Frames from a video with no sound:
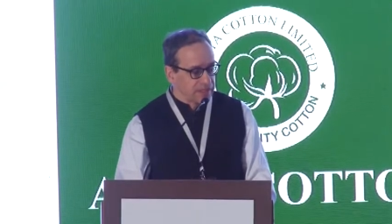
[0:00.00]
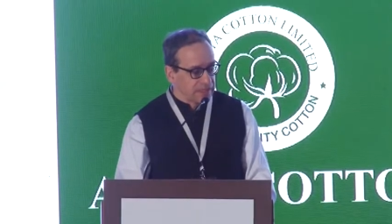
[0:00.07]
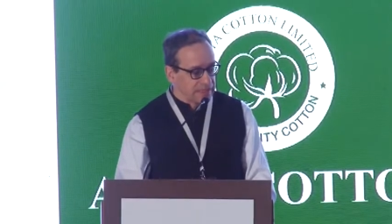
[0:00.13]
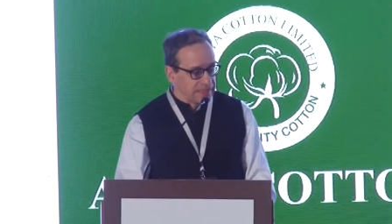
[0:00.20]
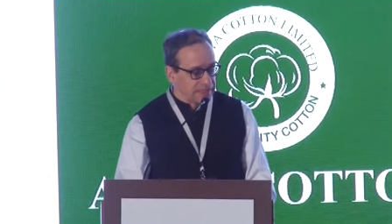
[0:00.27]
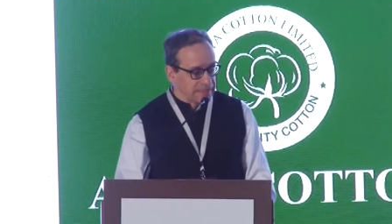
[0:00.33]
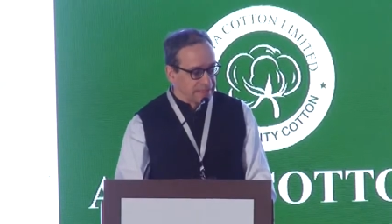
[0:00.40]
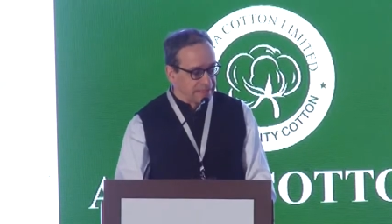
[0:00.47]

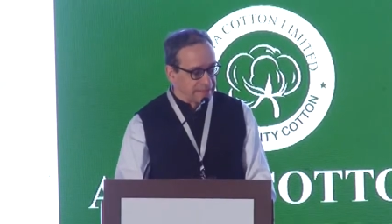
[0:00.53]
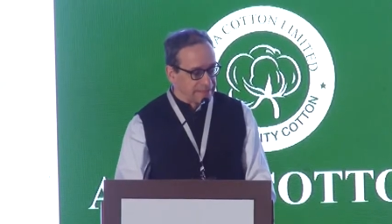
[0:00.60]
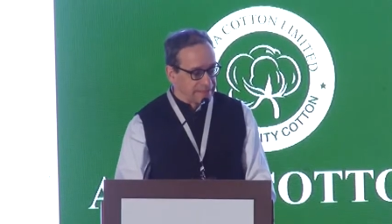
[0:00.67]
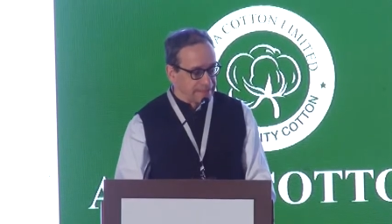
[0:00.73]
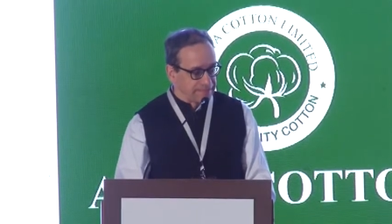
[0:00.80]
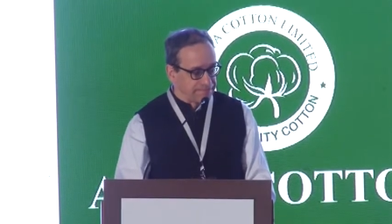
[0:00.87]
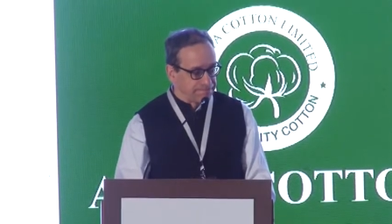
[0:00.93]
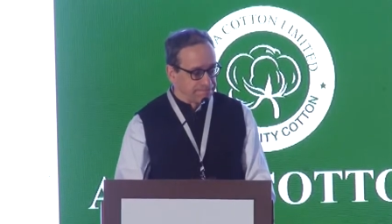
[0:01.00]

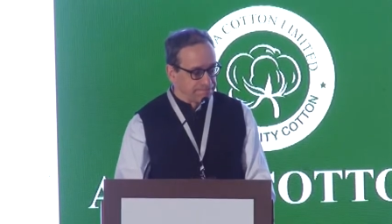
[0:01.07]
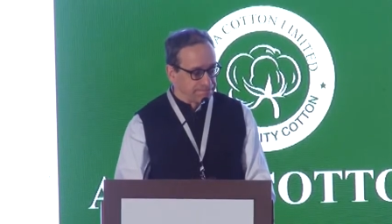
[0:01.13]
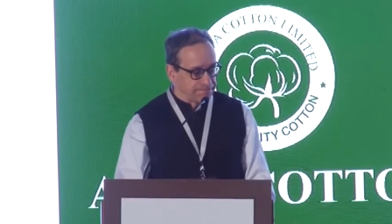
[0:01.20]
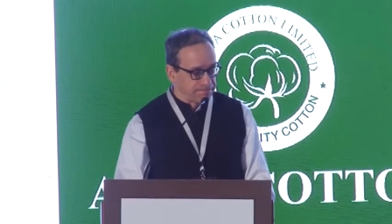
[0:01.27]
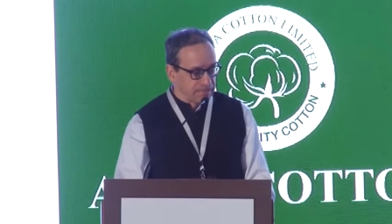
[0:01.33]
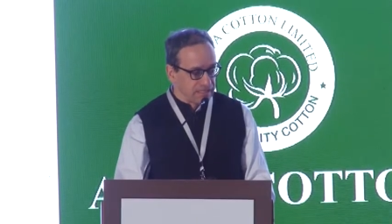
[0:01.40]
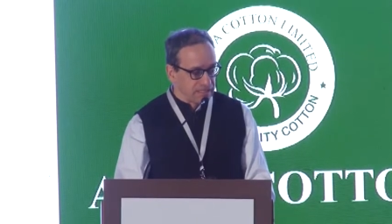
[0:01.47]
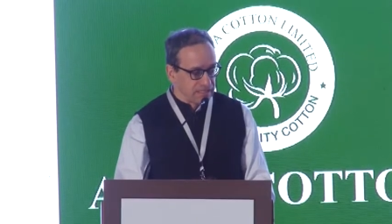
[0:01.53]
um,
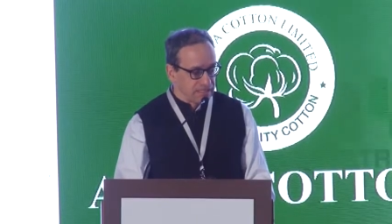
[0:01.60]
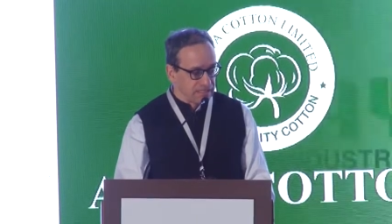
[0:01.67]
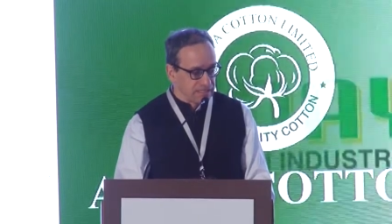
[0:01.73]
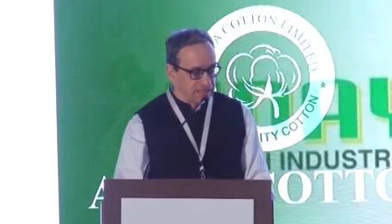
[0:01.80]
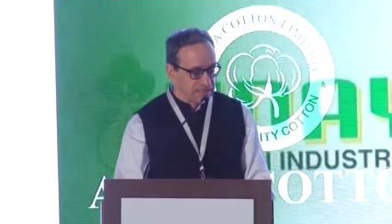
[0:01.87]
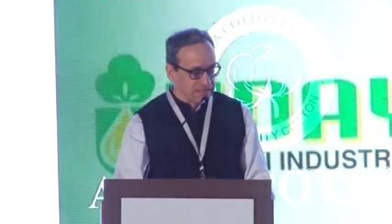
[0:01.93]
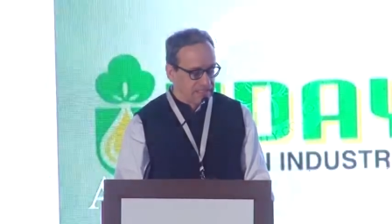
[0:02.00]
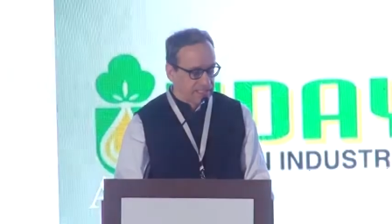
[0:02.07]
uh,
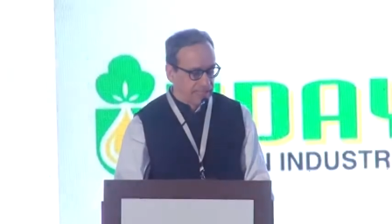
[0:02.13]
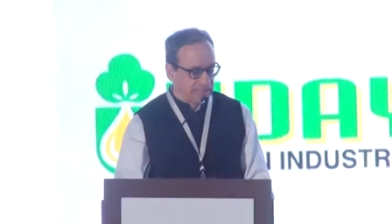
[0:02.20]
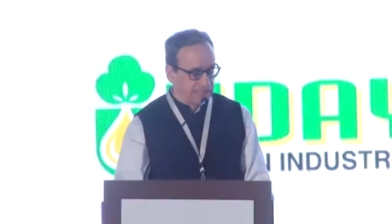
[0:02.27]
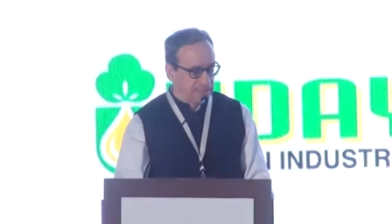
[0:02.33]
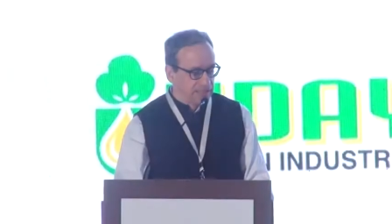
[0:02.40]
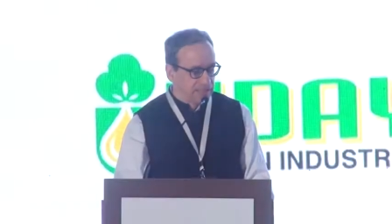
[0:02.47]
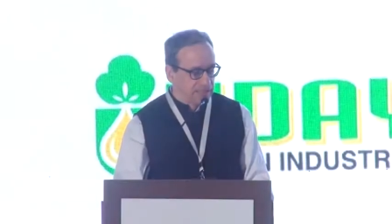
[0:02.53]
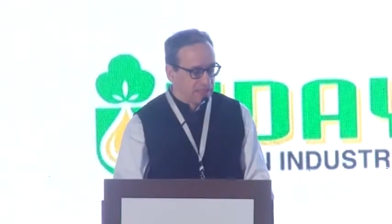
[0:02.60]
sale
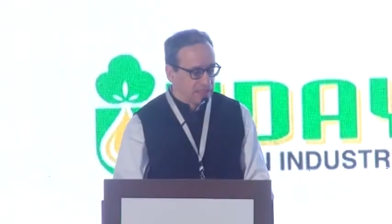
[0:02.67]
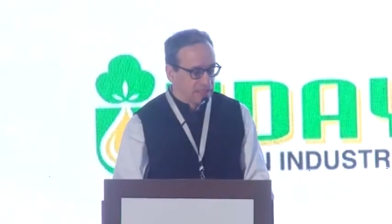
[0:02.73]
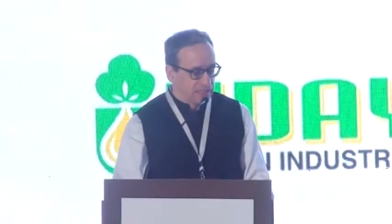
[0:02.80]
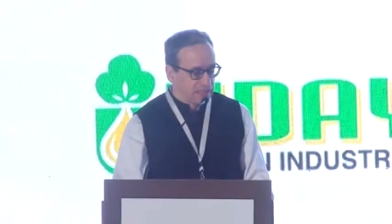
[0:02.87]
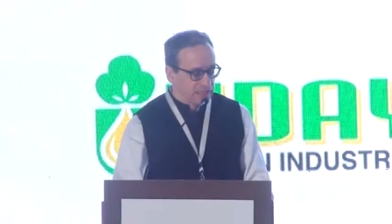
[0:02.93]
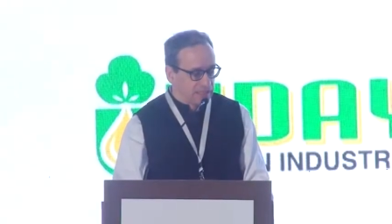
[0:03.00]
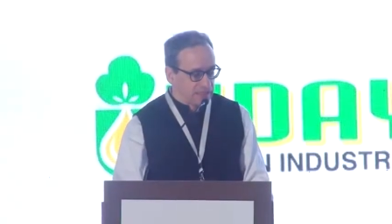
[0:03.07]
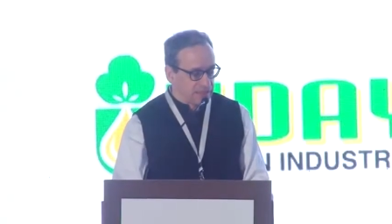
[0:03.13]

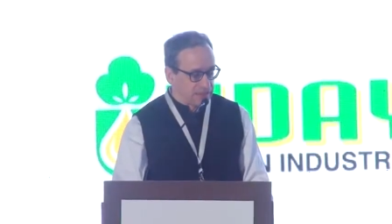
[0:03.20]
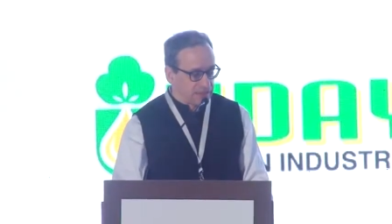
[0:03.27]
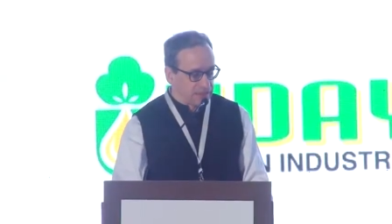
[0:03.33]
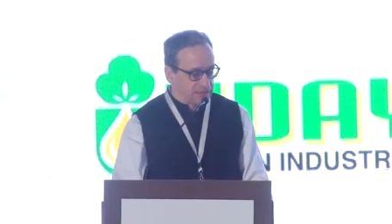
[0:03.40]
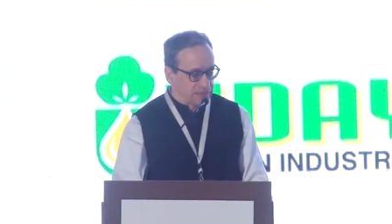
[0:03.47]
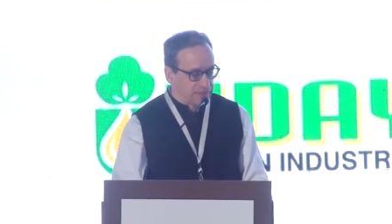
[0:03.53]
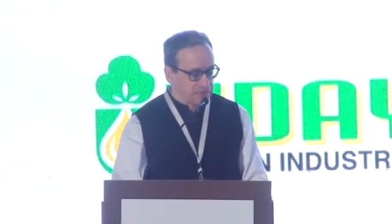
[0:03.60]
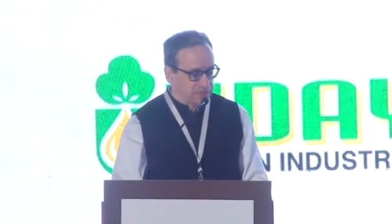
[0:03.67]

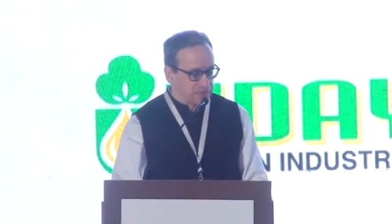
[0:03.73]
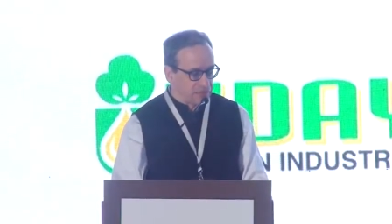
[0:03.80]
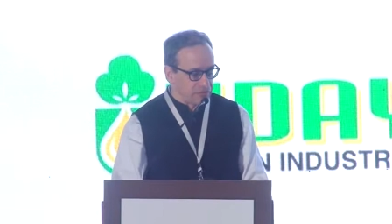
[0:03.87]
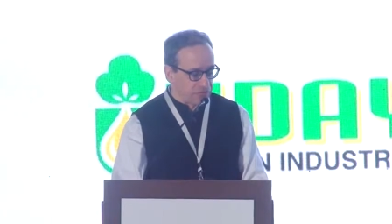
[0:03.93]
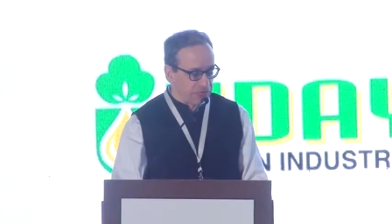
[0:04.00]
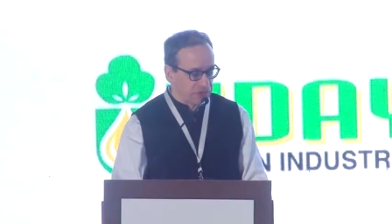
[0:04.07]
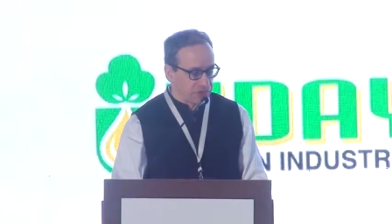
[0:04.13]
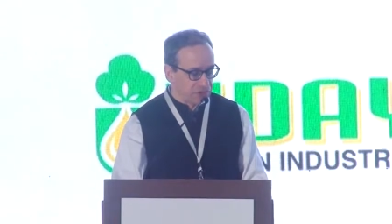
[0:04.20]
um,
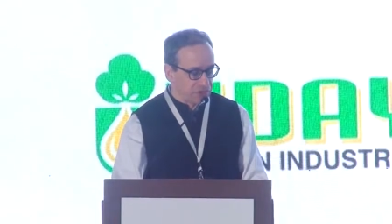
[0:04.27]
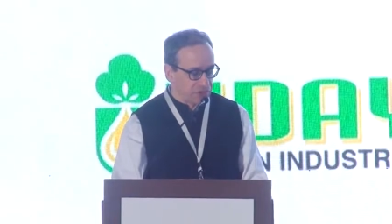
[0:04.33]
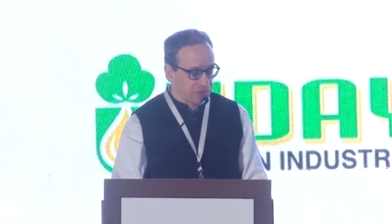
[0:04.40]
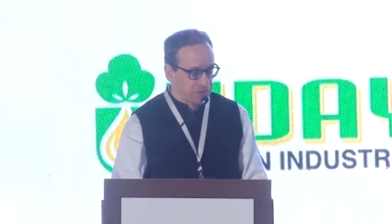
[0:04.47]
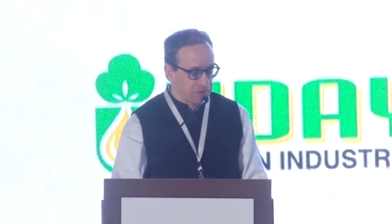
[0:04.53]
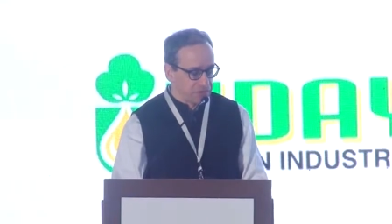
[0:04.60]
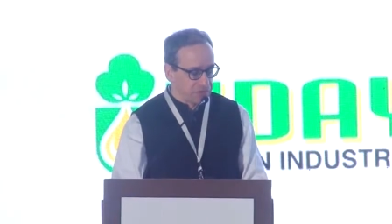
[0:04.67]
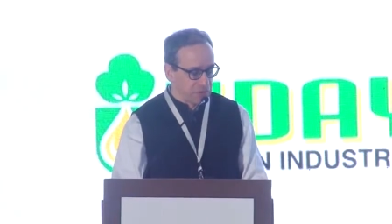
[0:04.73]
ratio
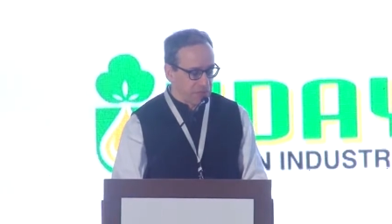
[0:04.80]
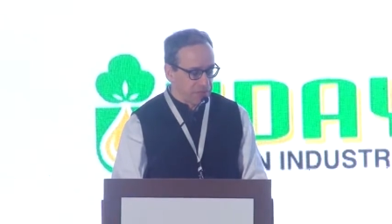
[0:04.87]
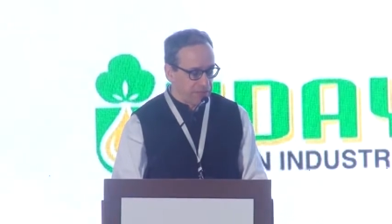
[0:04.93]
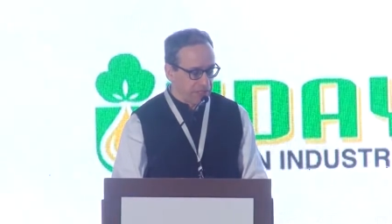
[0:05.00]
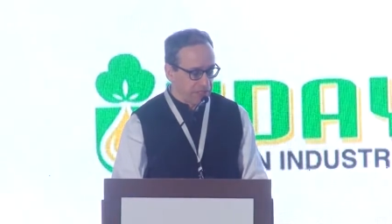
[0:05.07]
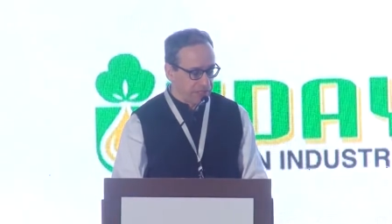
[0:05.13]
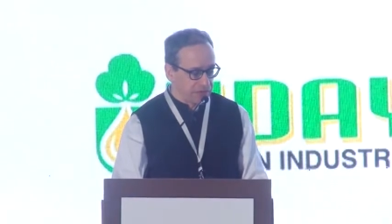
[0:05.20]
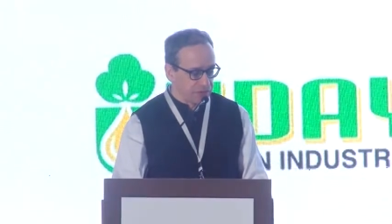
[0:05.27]

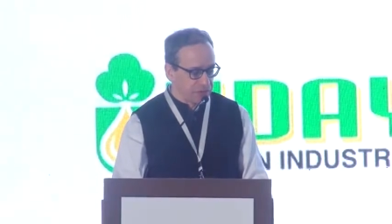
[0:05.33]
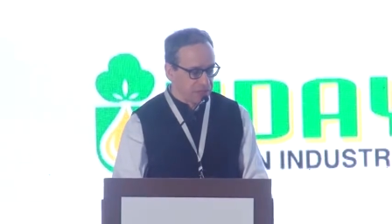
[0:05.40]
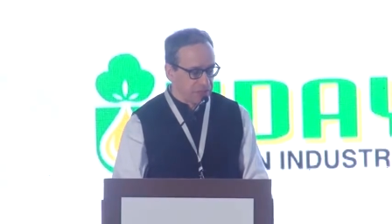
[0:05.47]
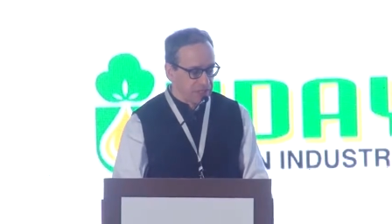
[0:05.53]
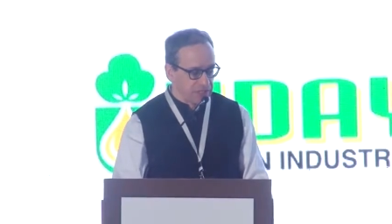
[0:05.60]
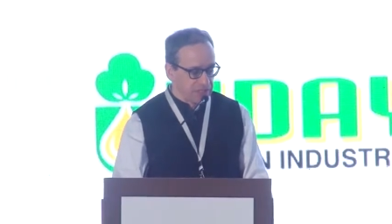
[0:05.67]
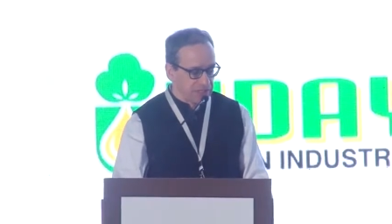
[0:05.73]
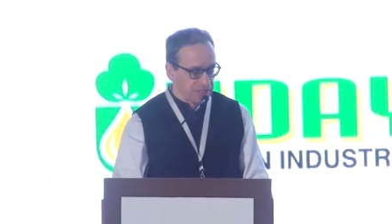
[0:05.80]
compared to
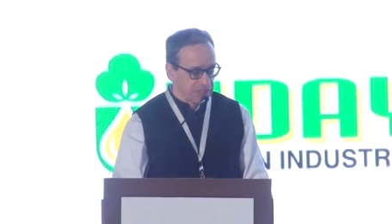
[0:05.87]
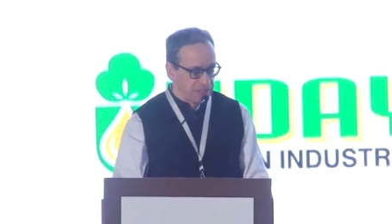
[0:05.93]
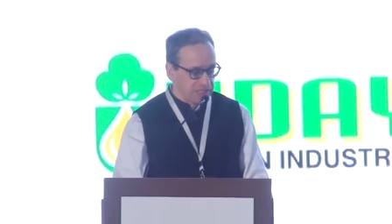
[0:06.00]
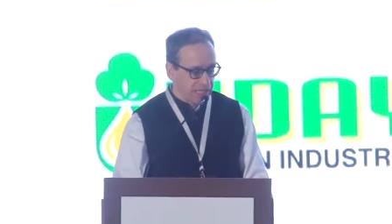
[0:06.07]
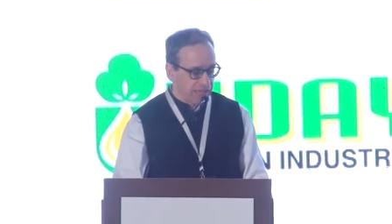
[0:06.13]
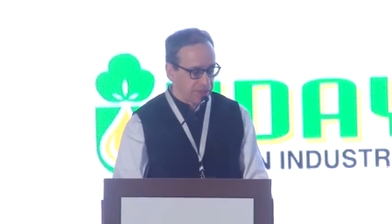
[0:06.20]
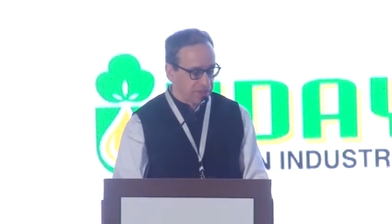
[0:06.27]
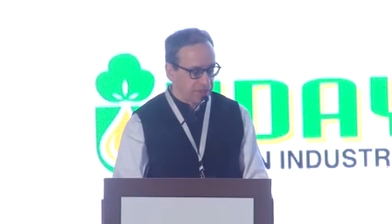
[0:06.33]
the
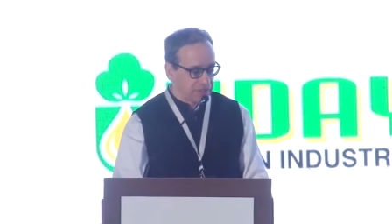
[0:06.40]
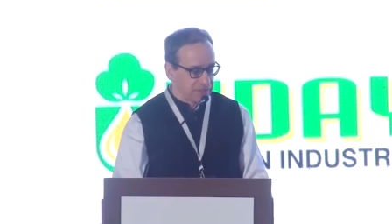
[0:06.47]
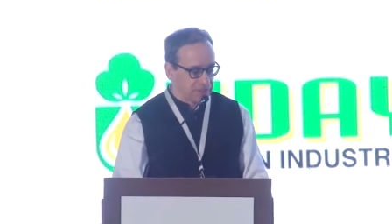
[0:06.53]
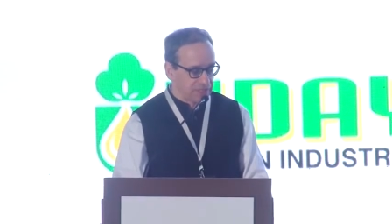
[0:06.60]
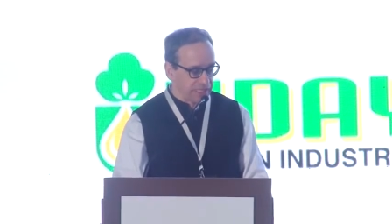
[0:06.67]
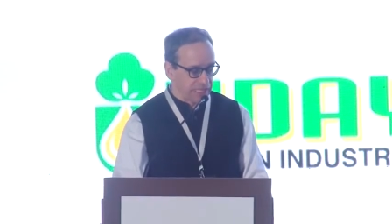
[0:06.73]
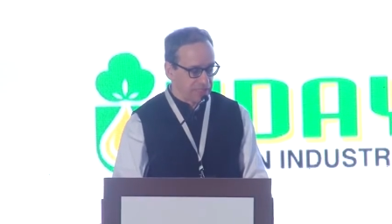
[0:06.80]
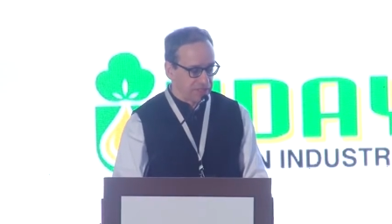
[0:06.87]
other
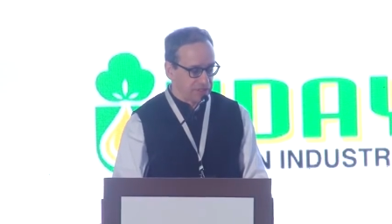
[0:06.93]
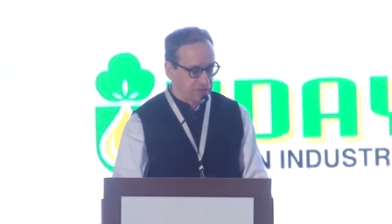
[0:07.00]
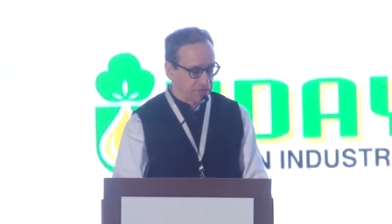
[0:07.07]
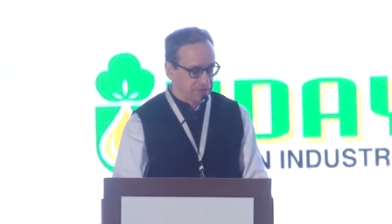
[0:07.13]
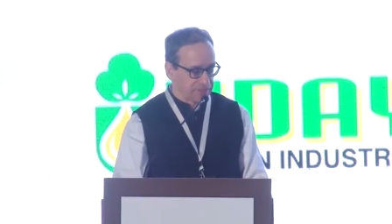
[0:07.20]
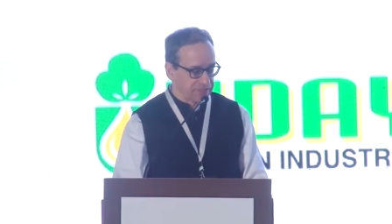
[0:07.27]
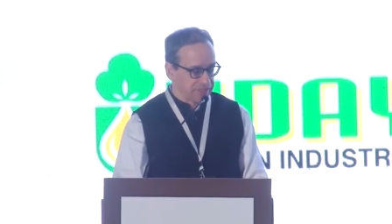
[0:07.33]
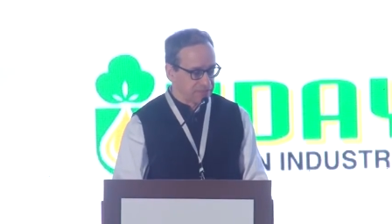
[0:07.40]

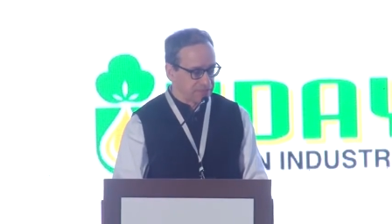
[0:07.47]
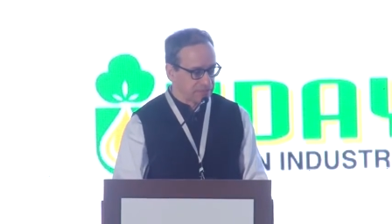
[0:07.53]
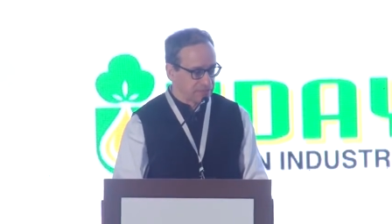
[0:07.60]
categories.